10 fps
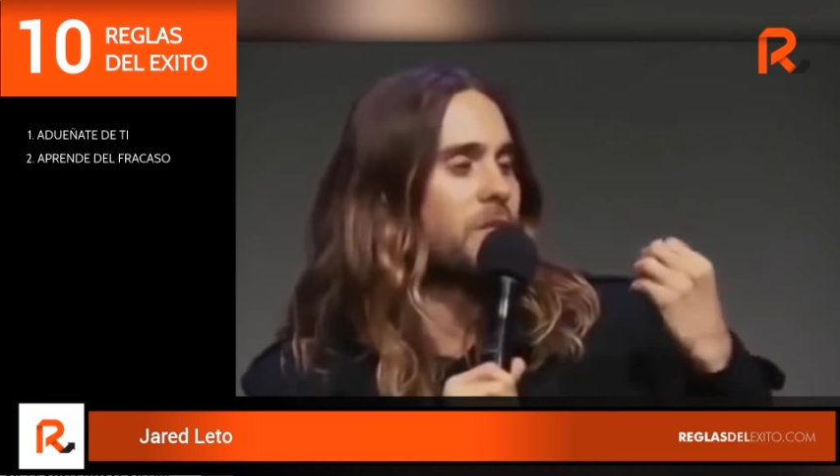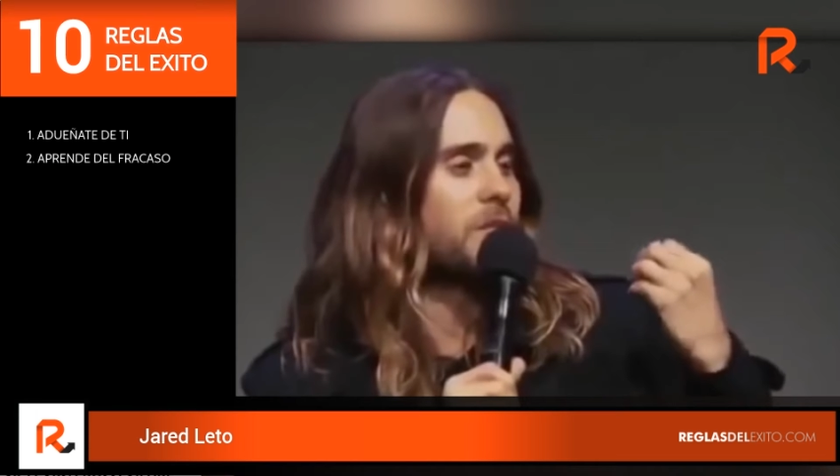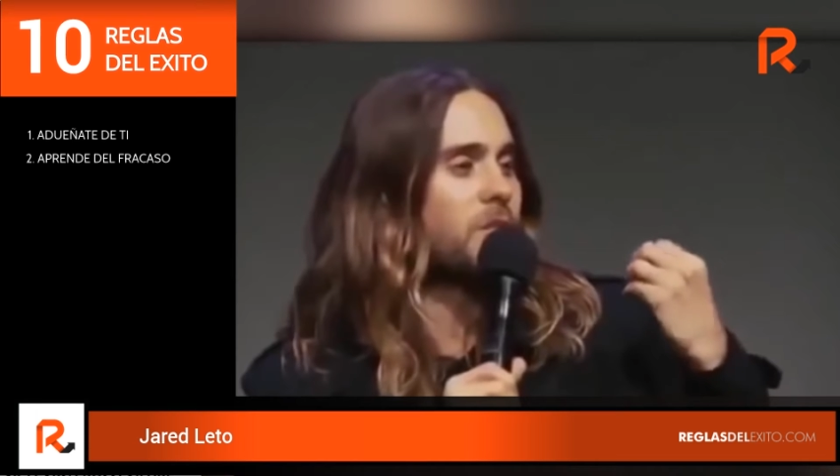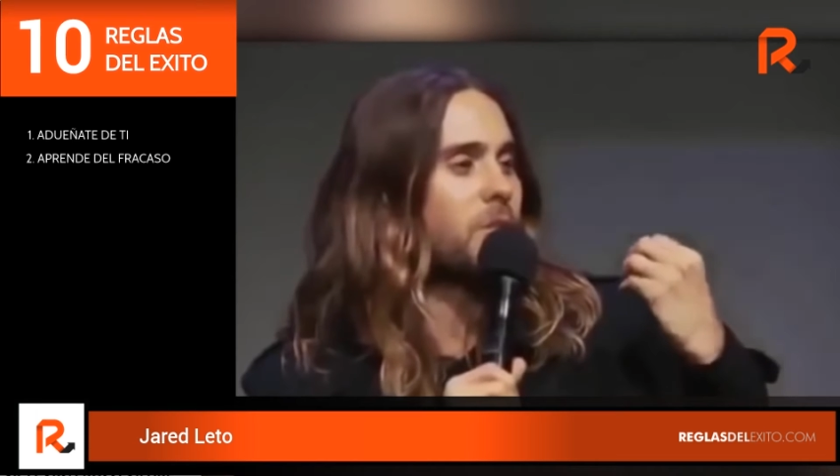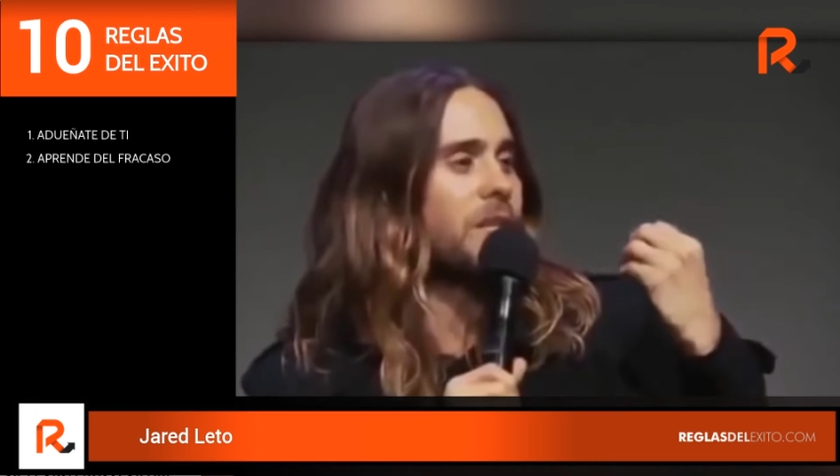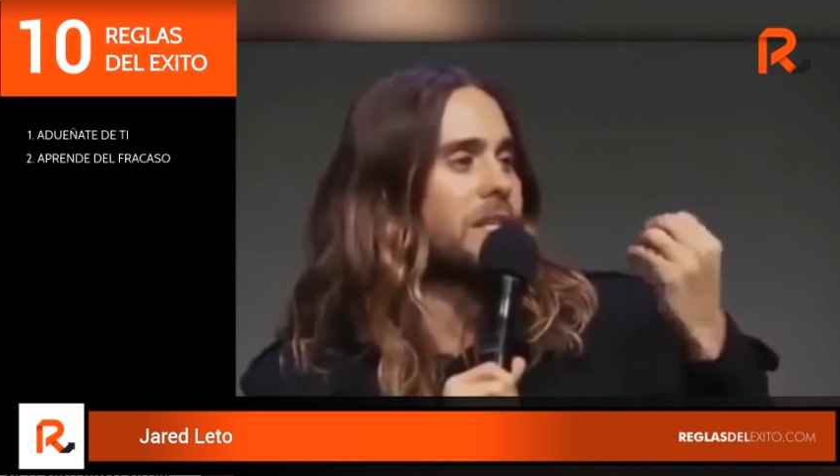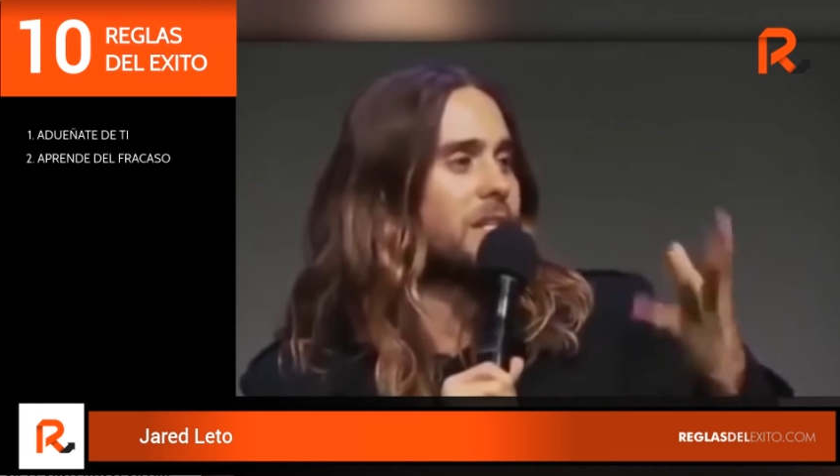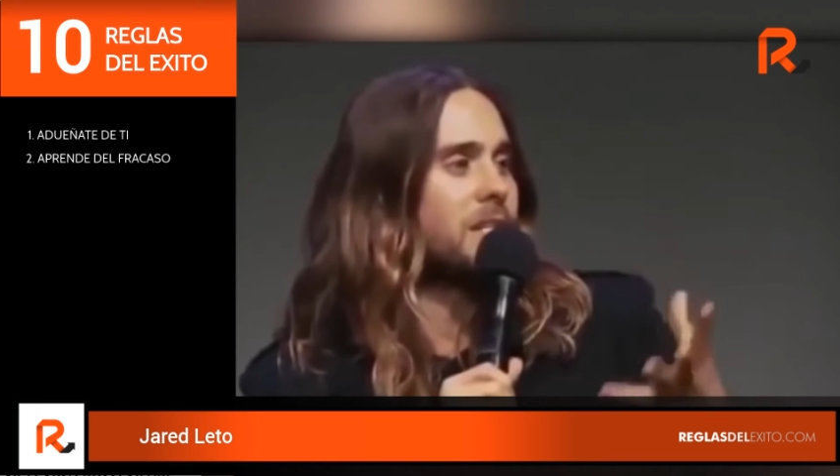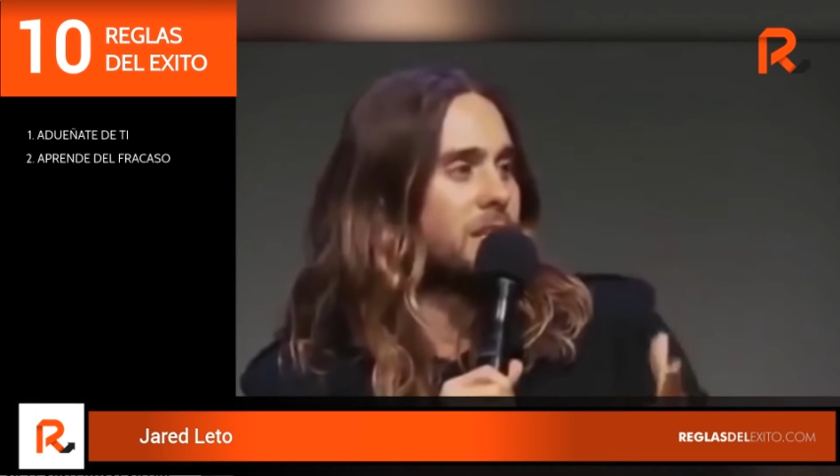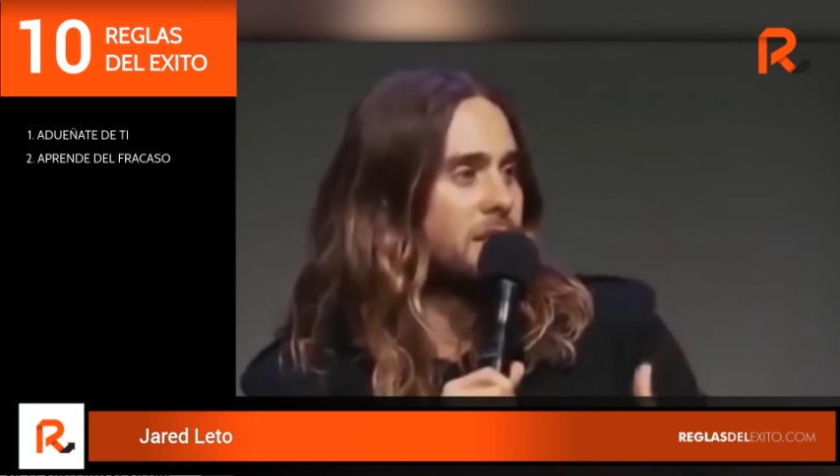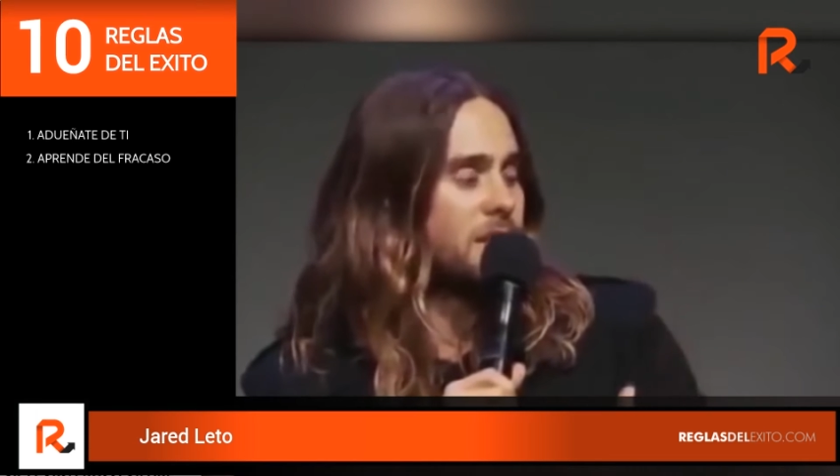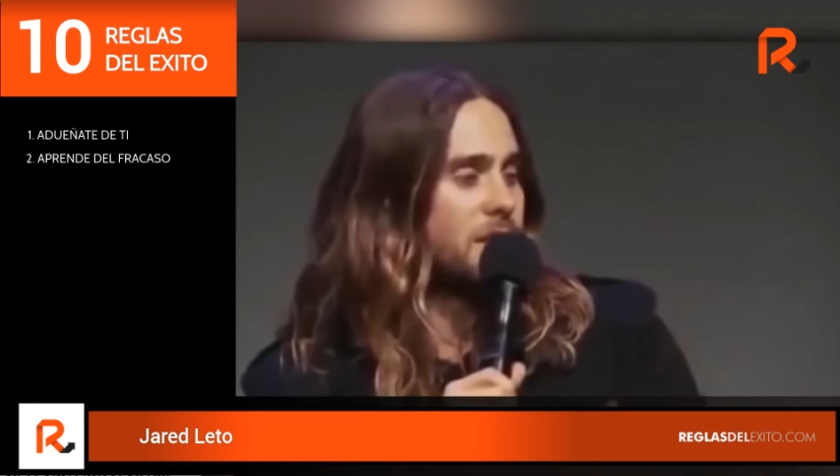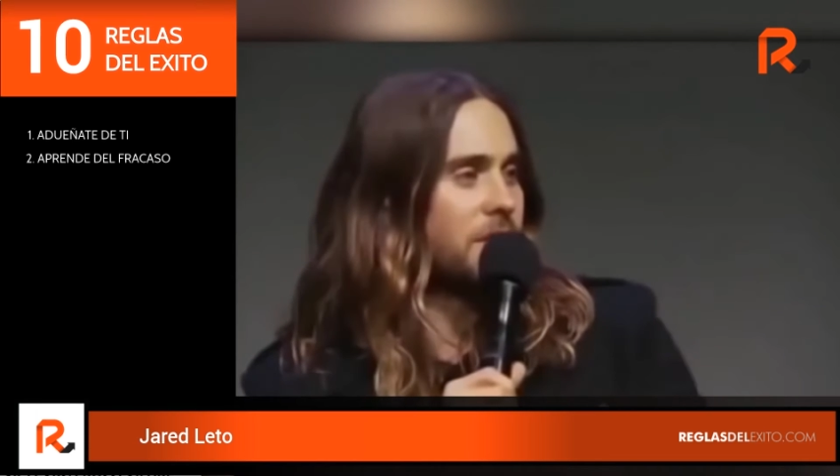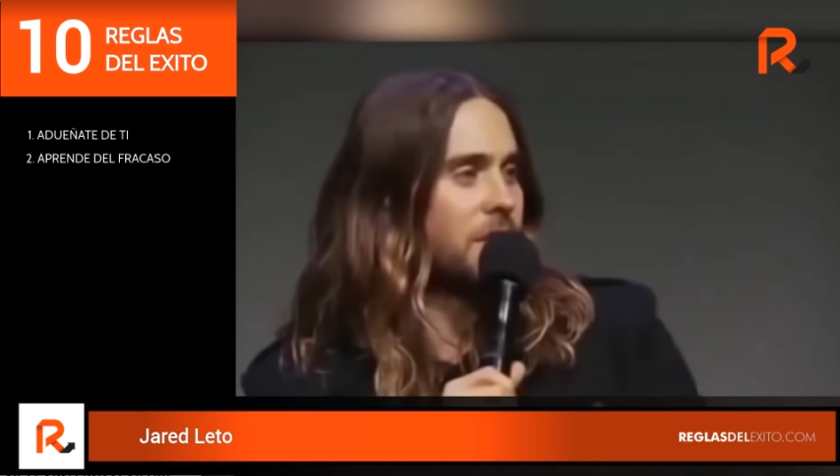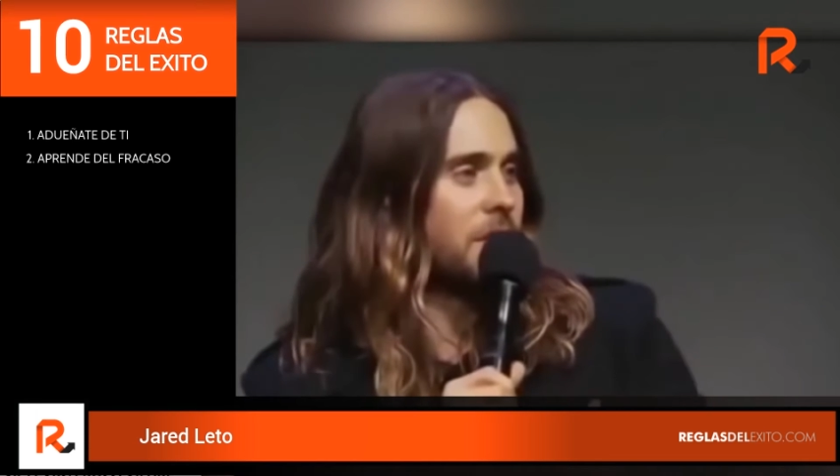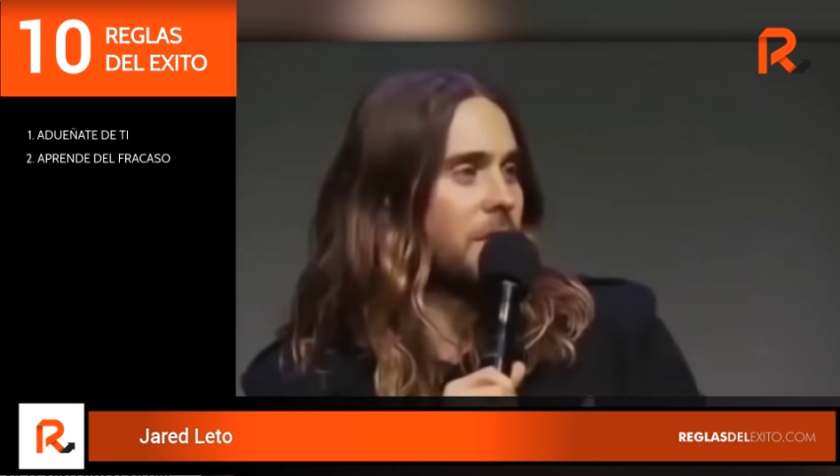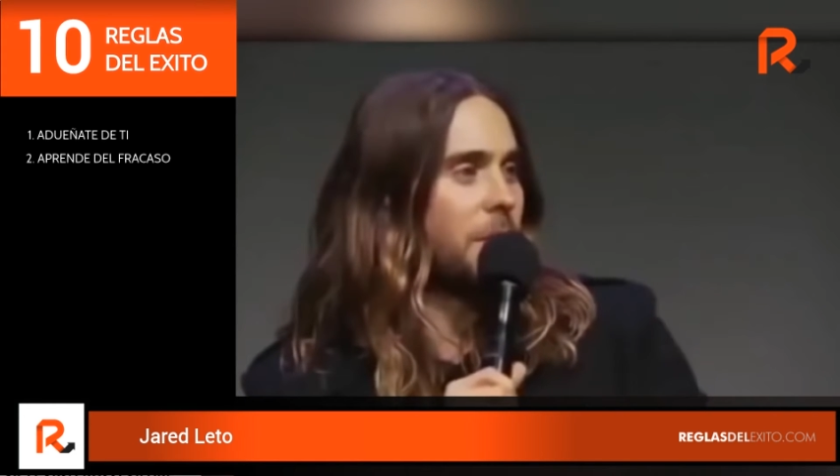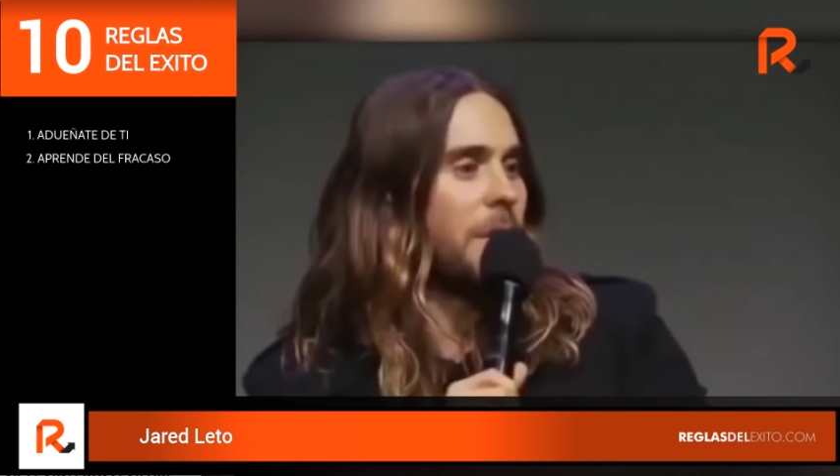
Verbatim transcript: was so easy to